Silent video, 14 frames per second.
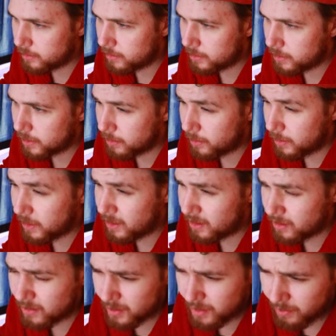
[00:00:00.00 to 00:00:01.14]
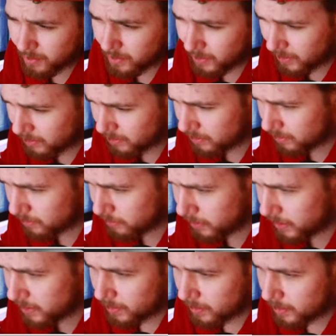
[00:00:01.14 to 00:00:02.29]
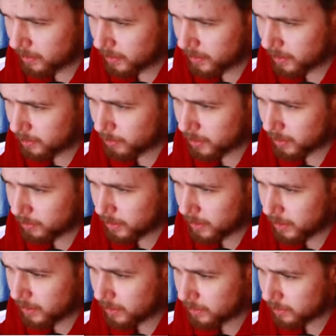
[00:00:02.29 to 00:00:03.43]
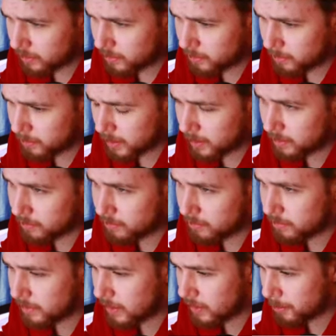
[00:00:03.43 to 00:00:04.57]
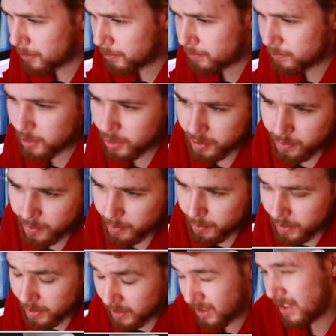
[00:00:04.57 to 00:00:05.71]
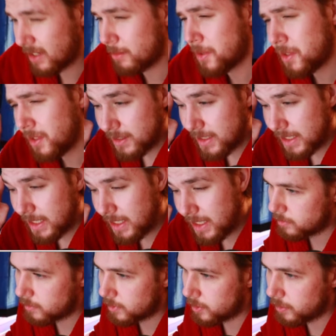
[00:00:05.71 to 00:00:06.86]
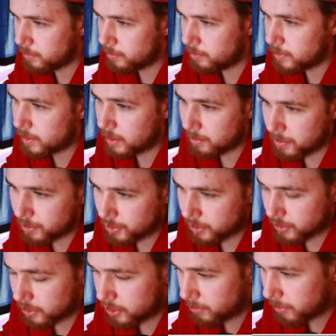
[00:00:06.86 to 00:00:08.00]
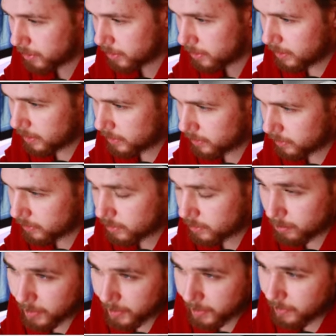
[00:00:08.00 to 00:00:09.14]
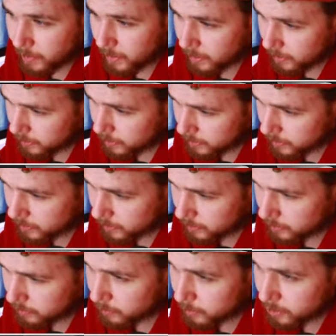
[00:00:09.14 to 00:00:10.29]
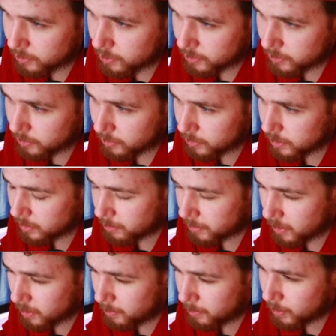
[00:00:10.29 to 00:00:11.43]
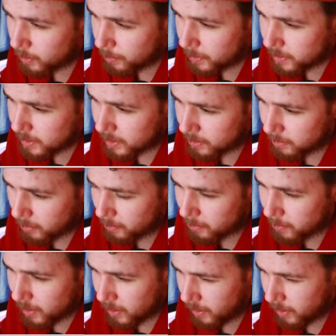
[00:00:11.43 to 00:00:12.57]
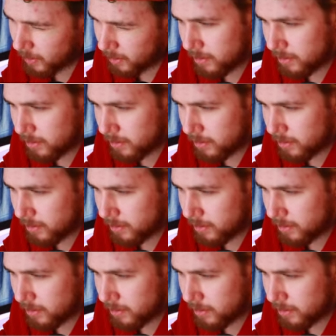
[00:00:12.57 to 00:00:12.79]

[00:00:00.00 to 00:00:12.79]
to go here is not really great. Kind of want to go here, but now I'm just always protecting that pawn. E could start pushing the g pawn. Could also play this, which just loses a pawn but opens up my